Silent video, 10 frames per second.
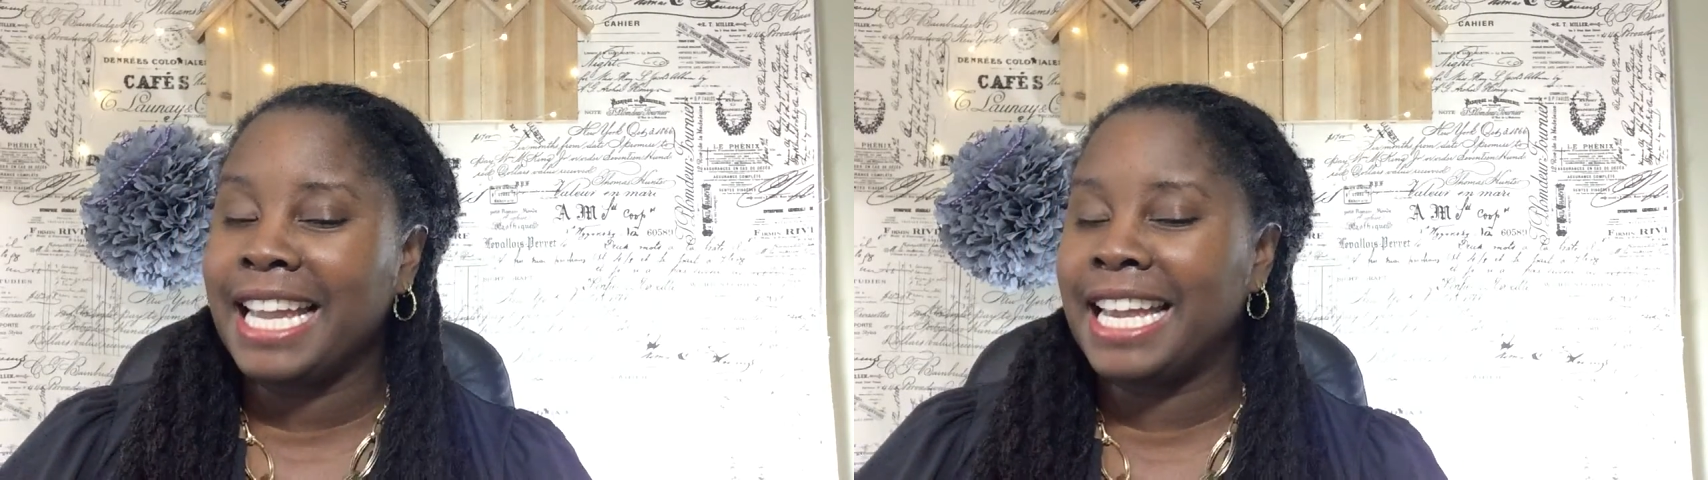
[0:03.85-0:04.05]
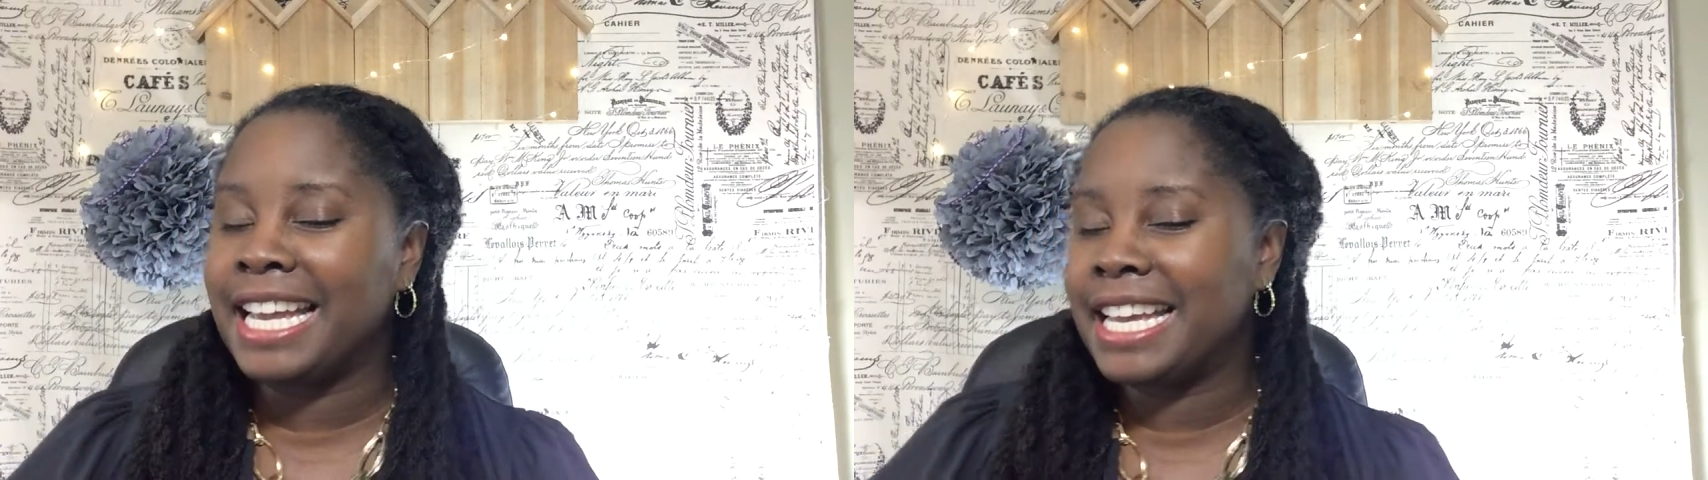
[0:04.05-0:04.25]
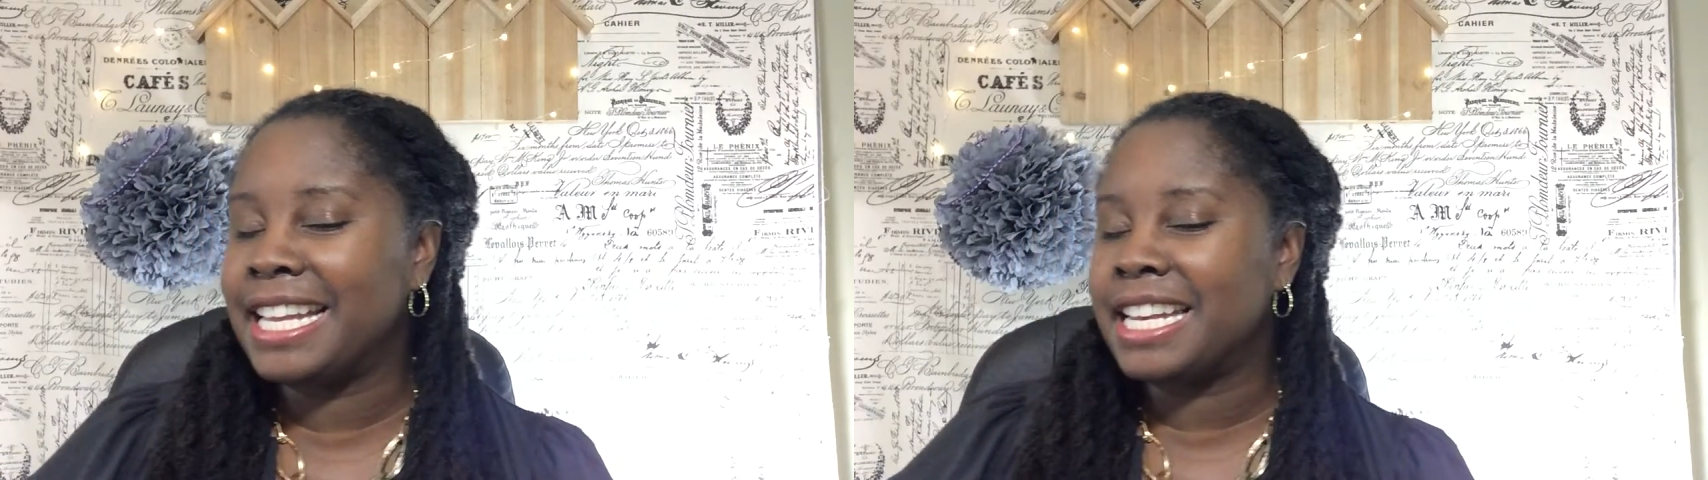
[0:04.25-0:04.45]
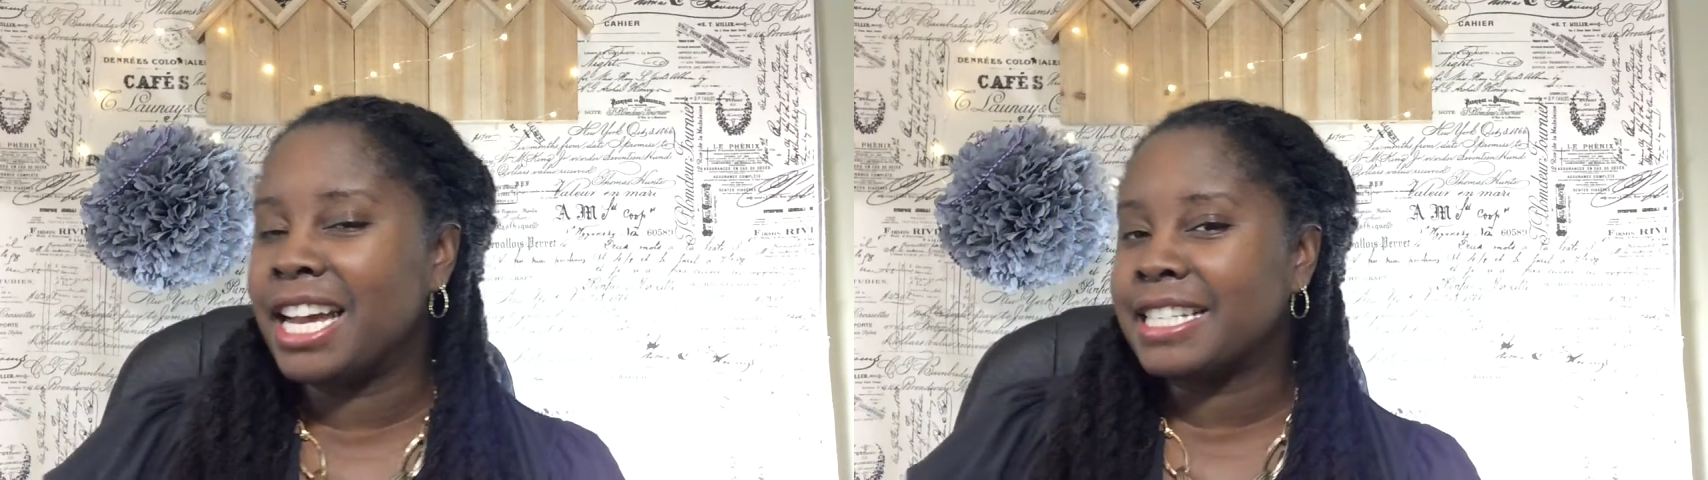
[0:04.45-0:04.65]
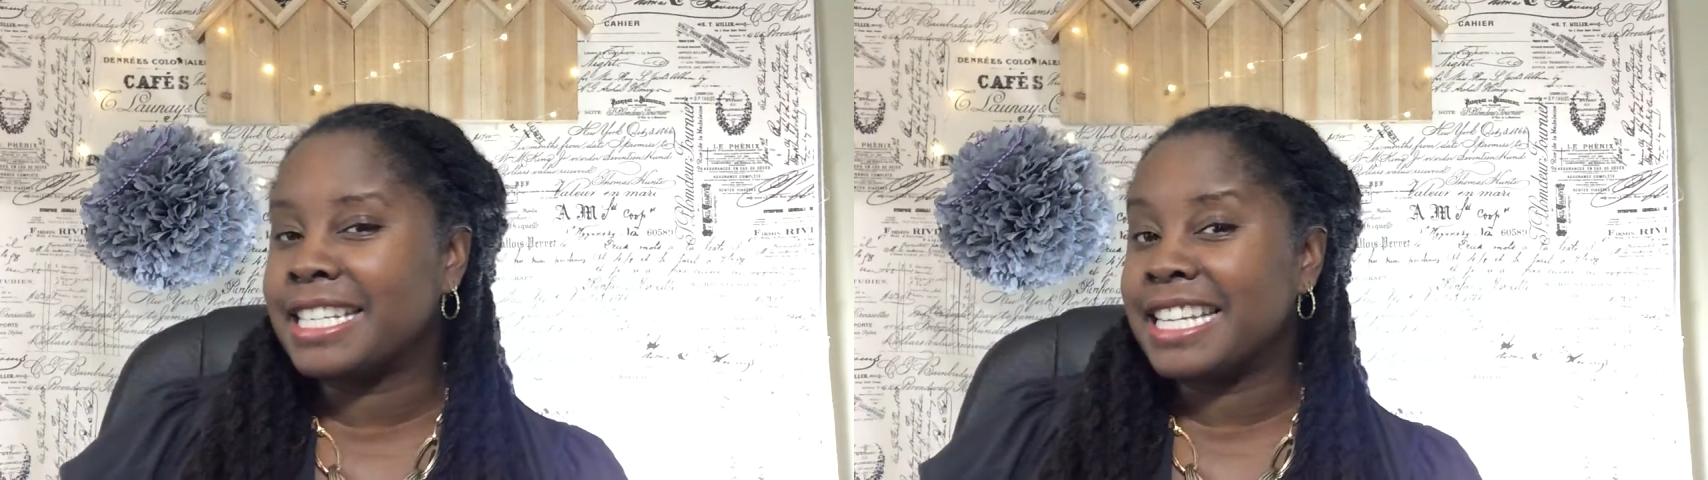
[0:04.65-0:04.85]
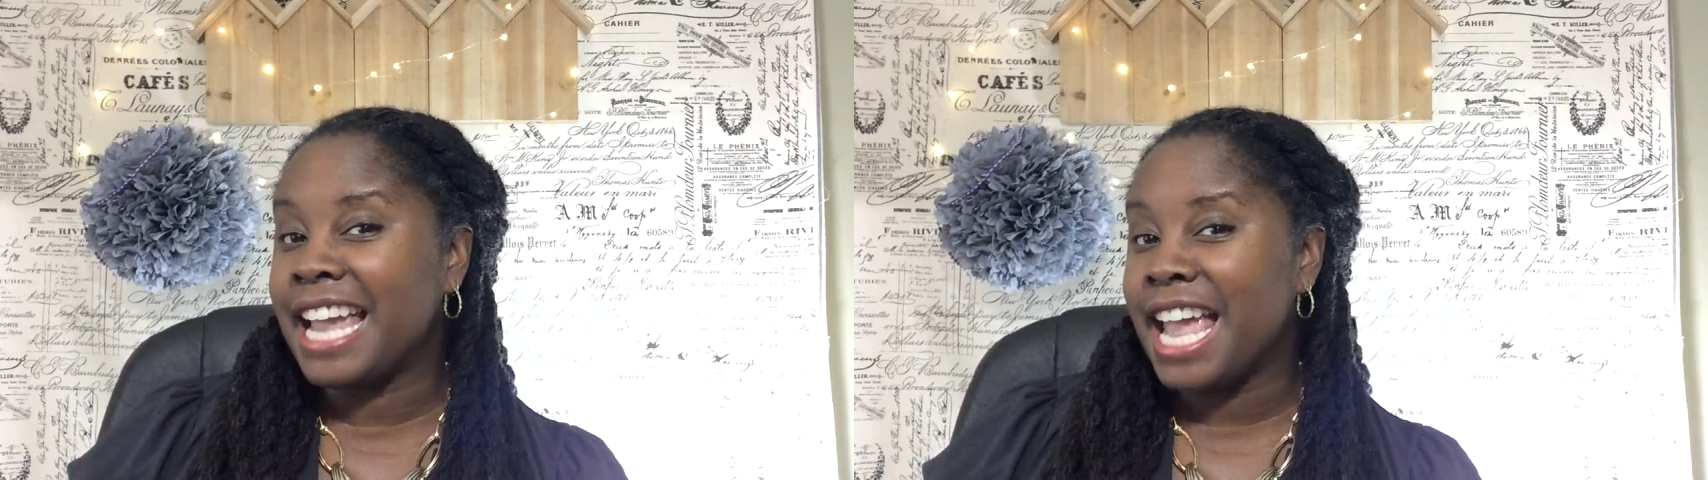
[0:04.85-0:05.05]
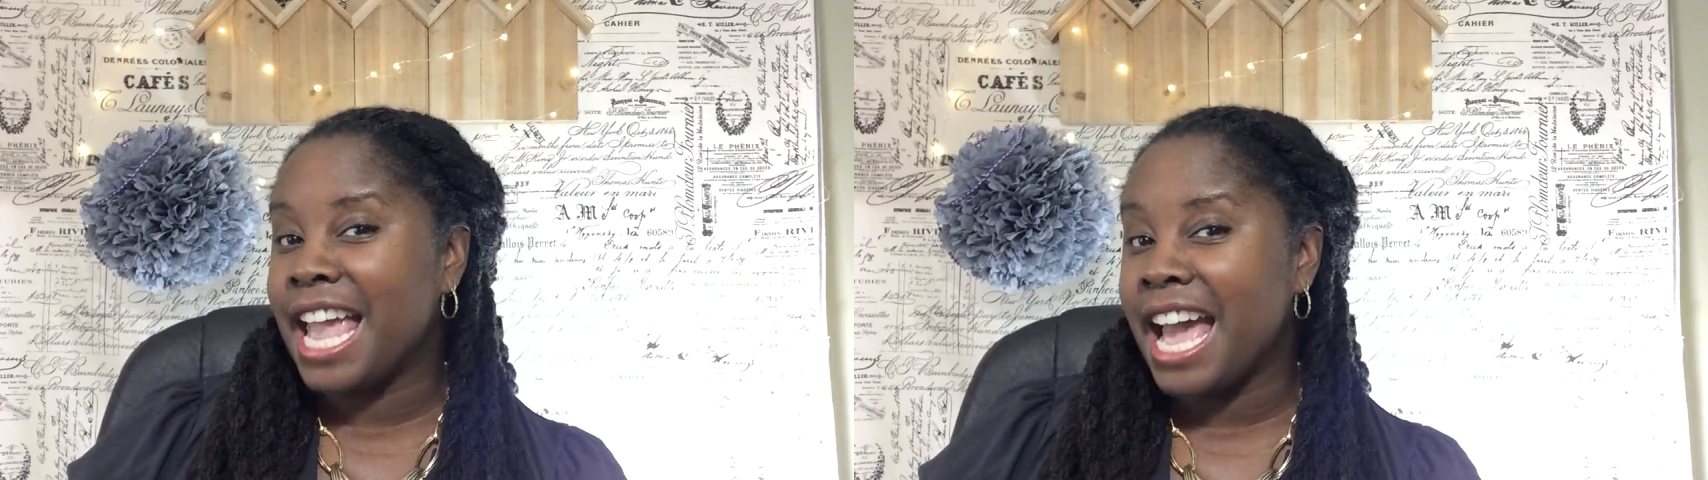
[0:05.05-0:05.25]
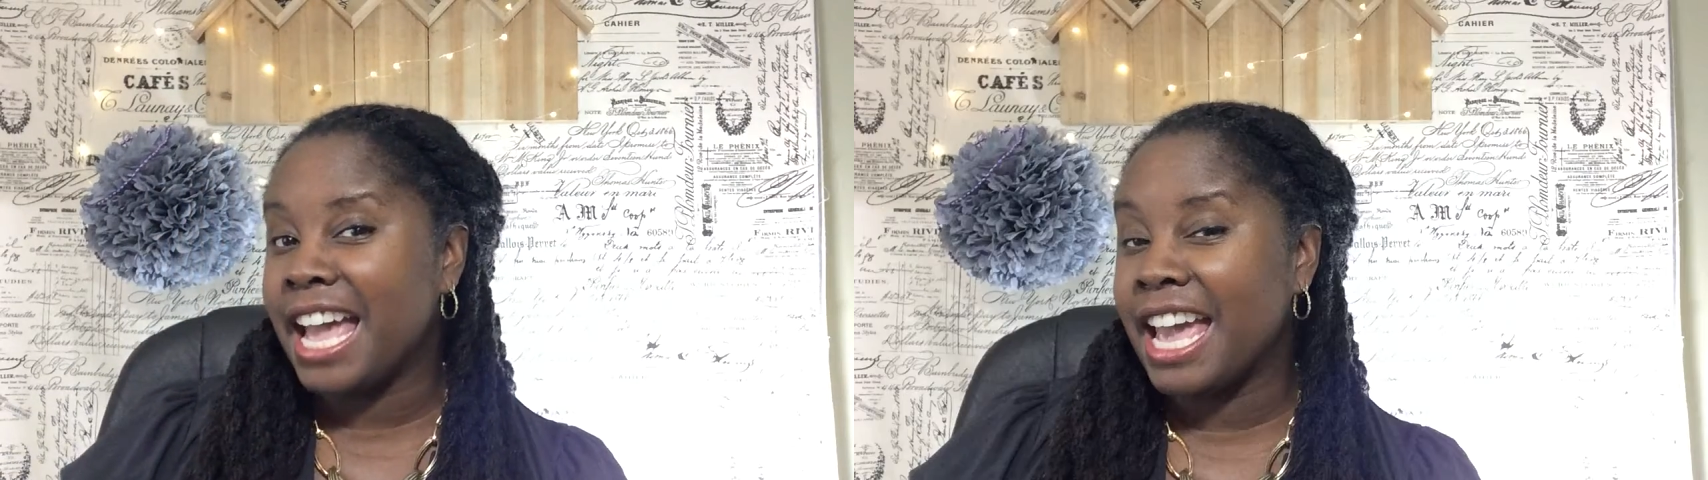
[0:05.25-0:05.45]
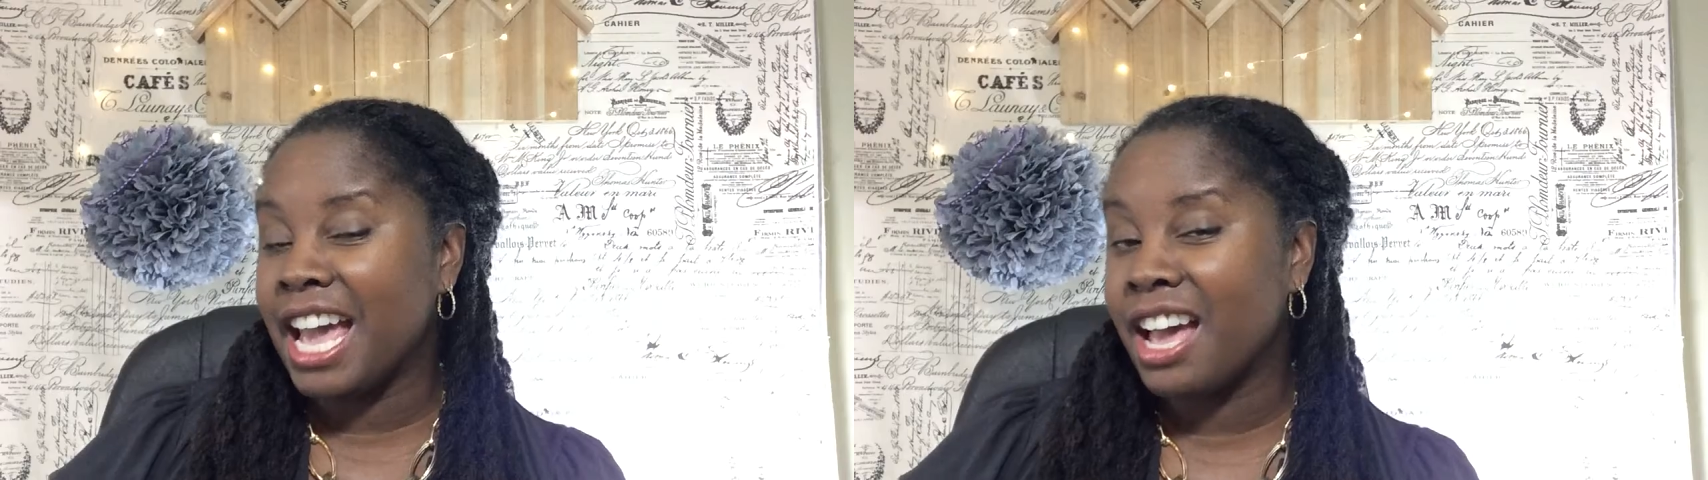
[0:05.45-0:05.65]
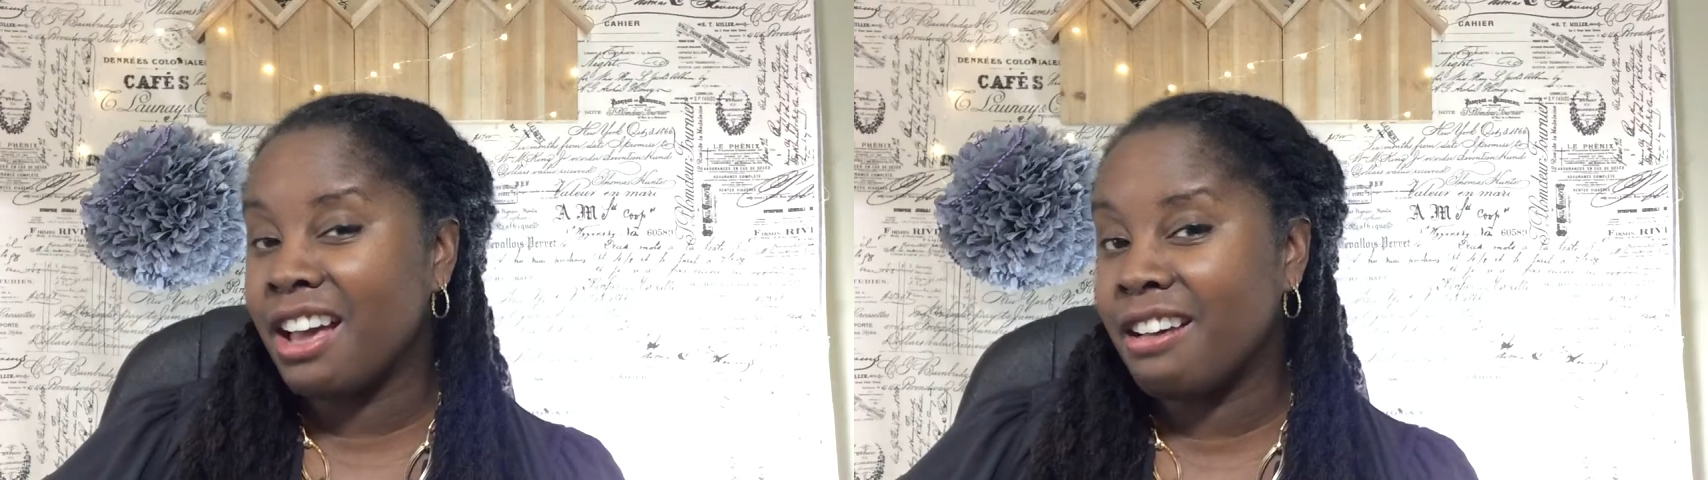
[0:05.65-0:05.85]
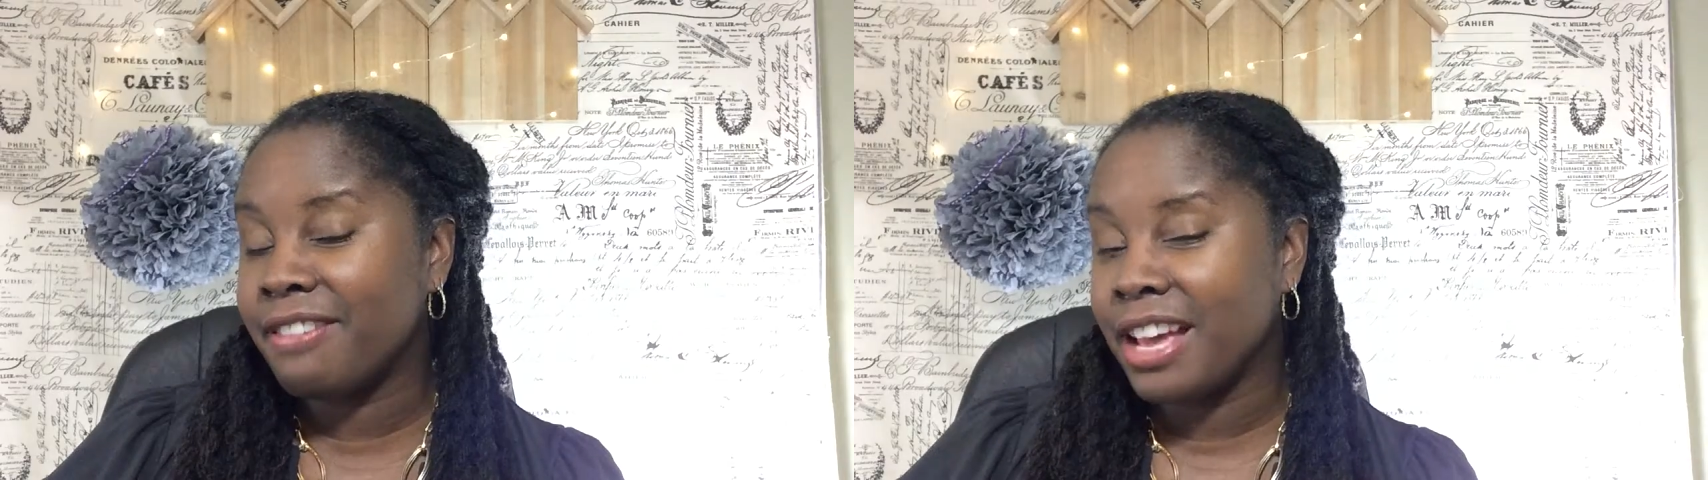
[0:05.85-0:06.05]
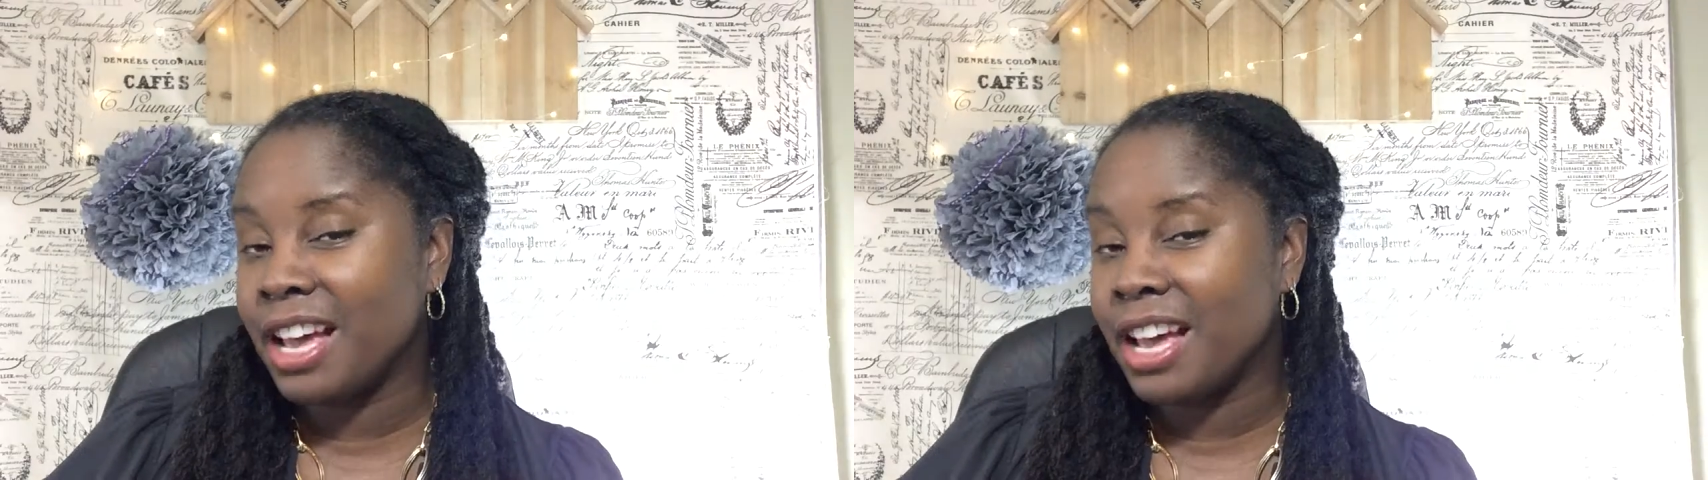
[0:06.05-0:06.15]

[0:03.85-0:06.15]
and today I have